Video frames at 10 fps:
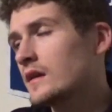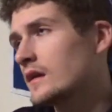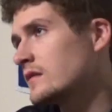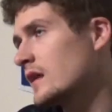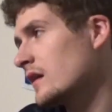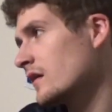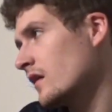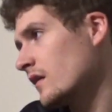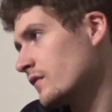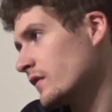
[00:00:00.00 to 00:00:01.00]
get
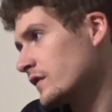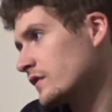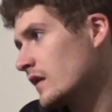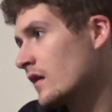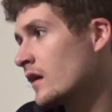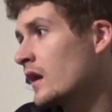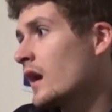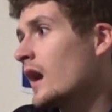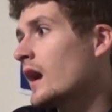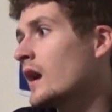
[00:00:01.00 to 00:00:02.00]
that fleshed out.
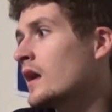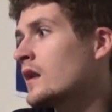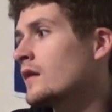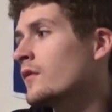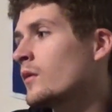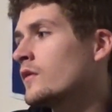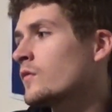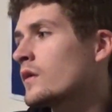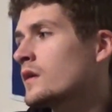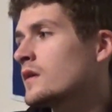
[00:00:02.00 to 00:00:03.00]
And I've always
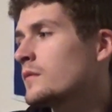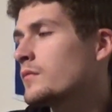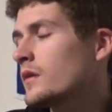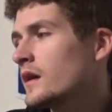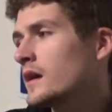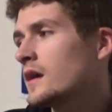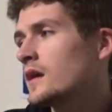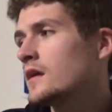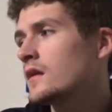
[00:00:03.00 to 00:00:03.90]
wanted to play.